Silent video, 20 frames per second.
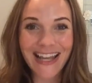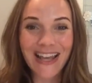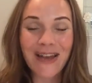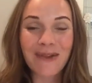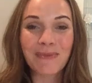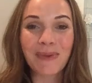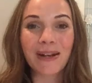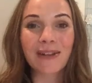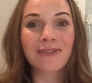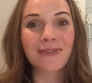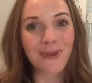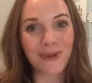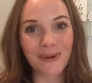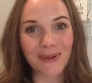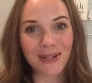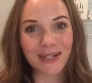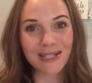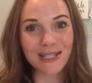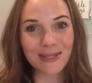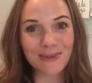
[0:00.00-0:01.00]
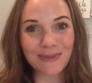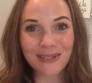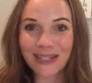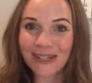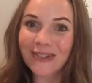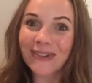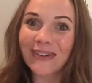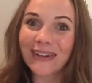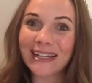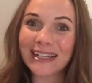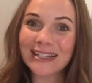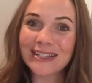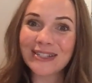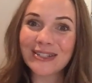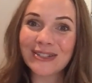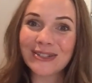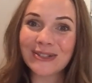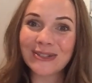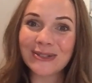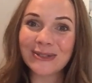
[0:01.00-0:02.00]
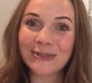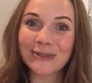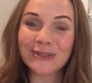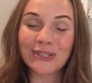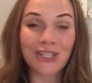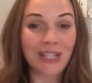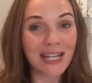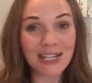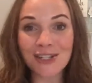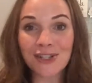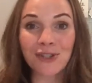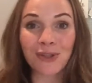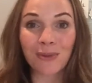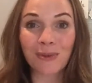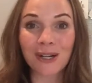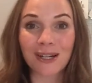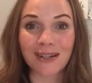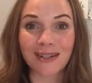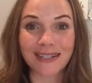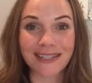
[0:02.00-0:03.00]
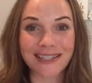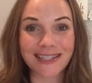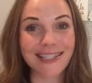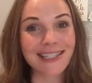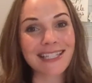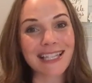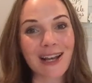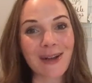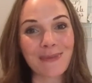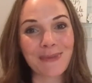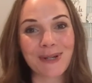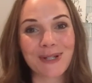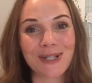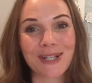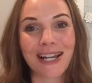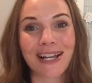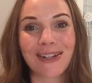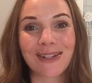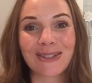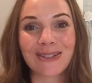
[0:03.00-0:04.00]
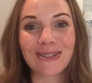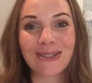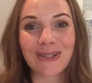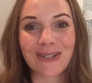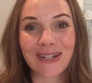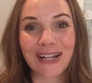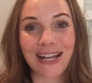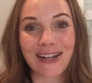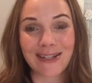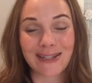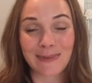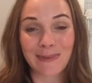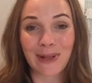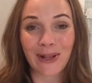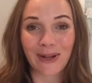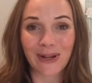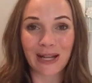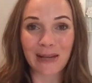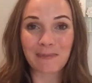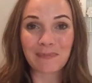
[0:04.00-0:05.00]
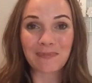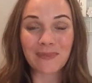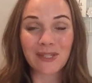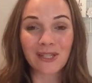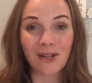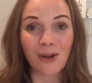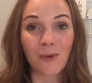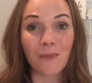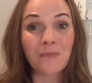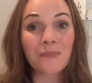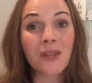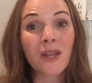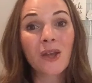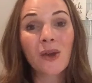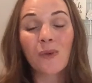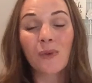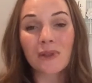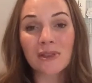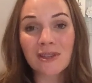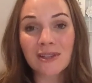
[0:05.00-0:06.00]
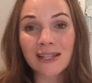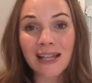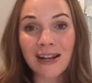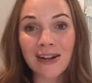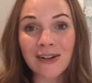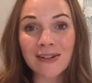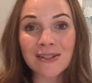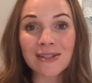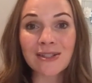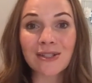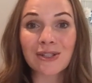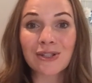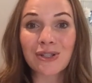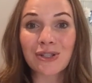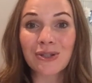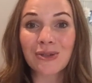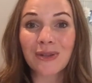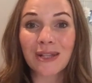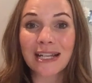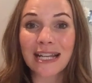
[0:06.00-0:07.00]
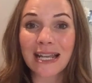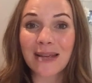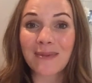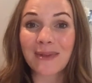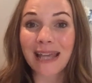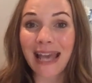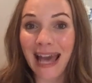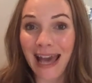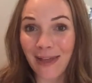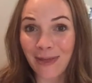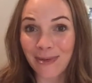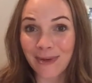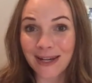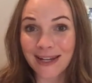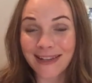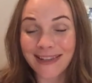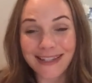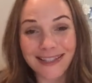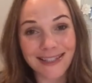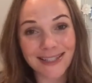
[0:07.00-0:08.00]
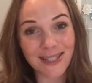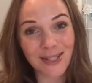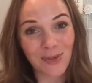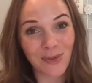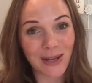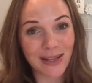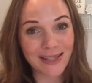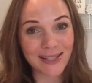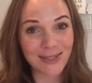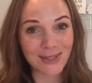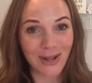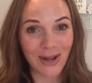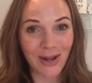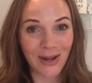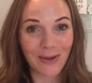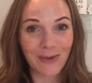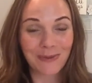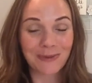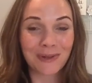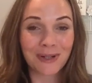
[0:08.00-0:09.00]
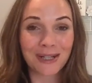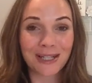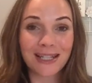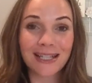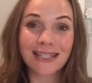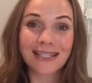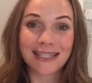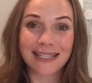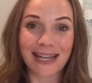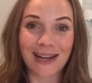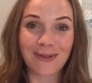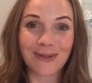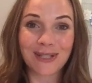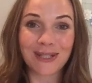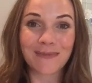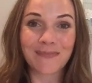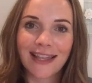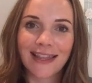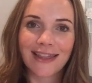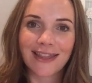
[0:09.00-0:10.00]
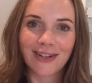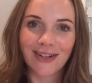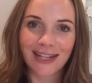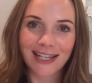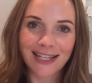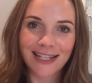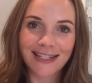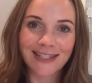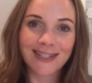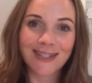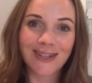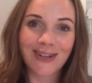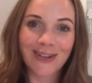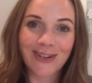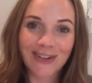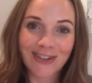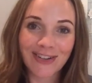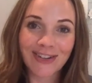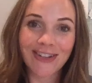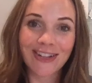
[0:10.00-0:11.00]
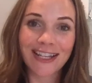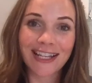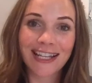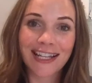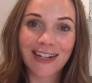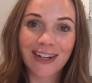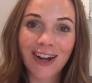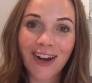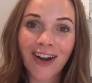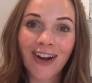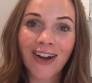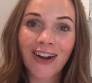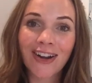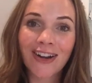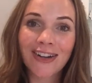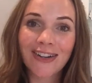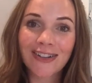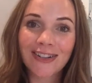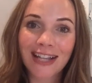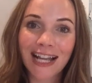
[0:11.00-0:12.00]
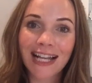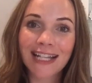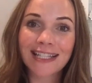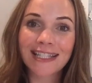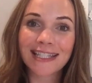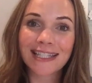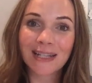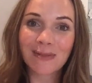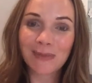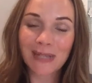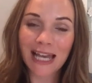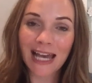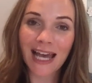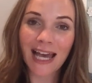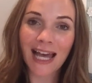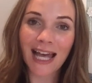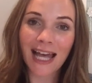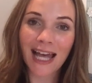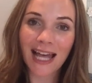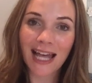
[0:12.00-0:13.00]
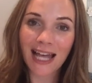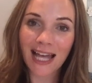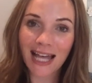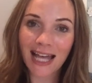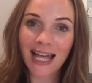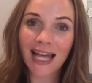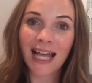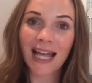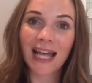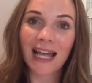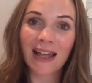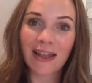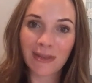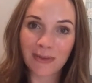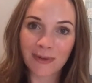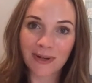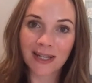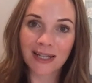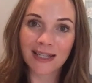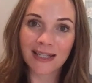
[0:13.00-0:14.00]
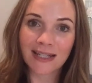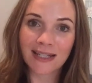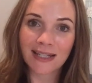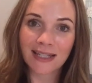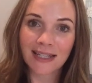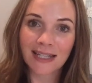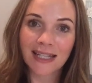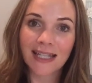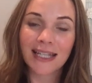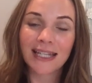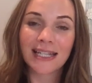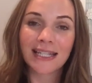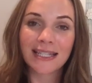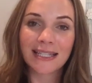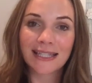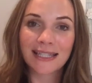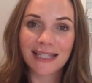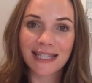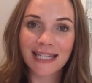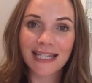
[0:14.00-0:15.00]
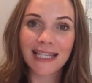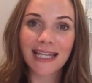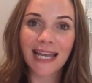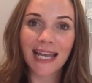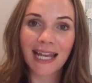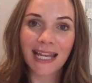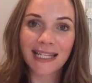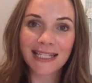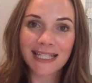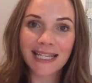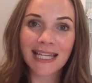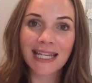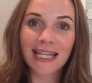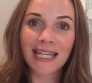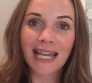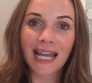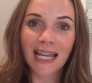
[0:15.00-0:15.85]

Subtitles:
But of course, we are going to change the words to help our child learn how to spell her name. So, with the letters to the name Catherine, this is the way the song would sound. There is a girl in our class named Catherine. Catherine.